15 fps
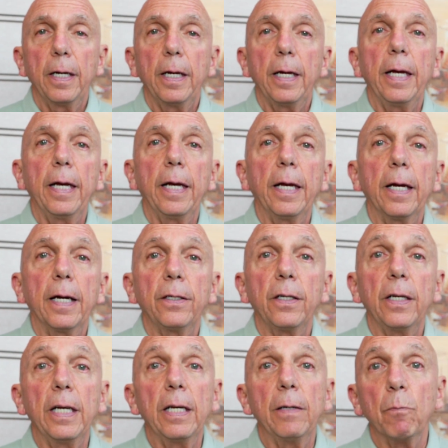and
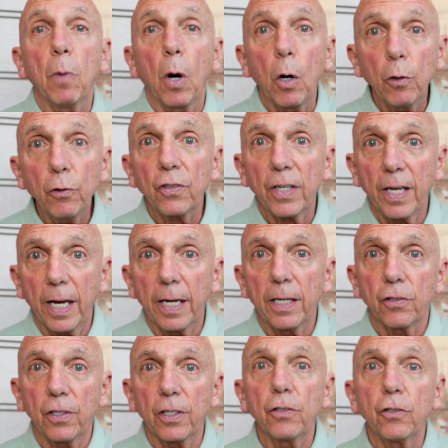in most
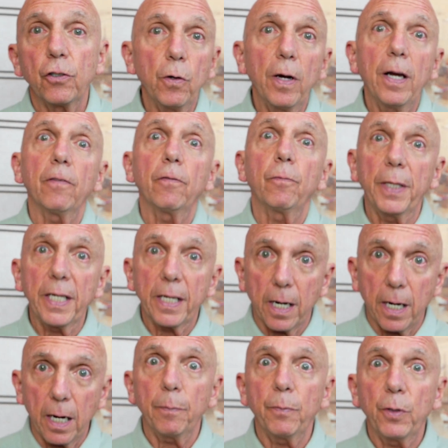cases, you have
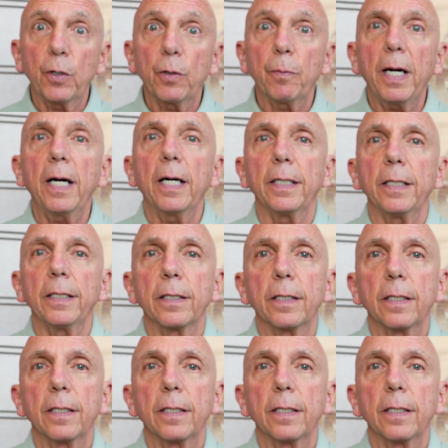become your mind